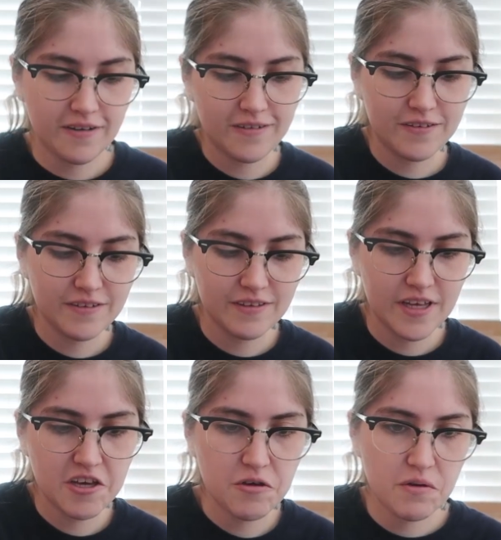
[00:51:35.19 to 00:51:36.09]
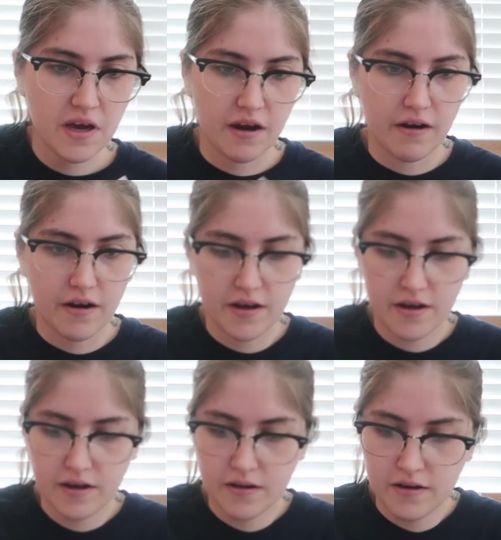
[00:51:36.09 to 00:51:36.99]
Oh, thank you,
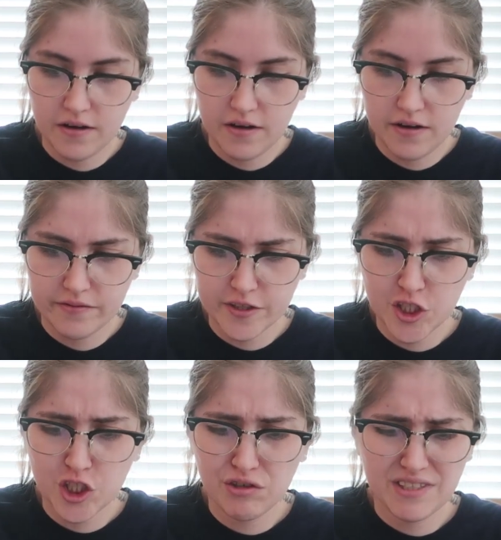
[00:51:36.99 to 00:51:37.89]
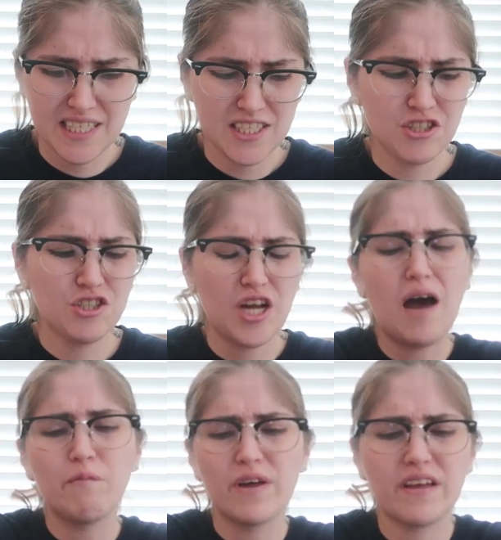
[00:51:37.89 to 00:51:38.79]
Kara, for choosing to
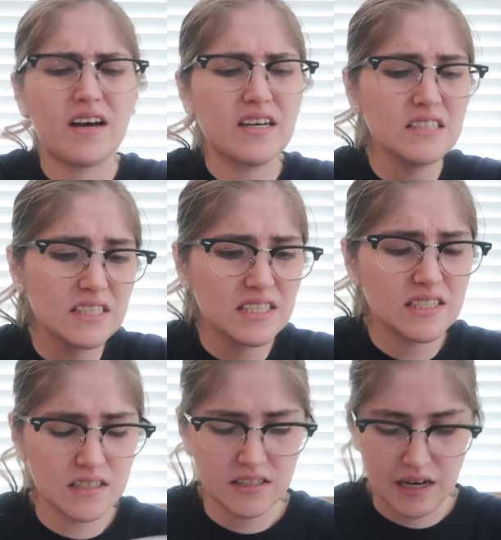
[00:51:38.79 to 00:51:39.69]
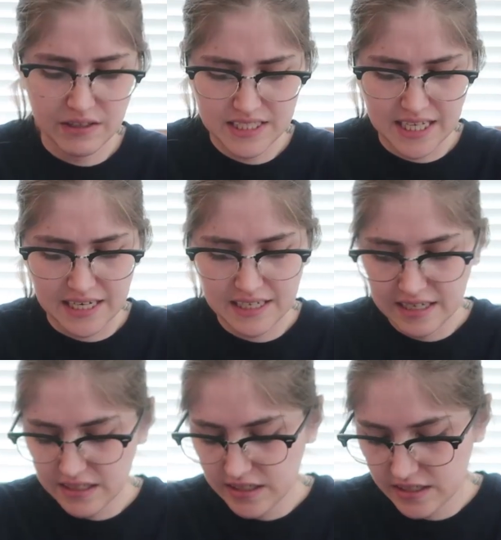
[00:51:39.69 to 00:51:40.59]
shop with us. How exciting.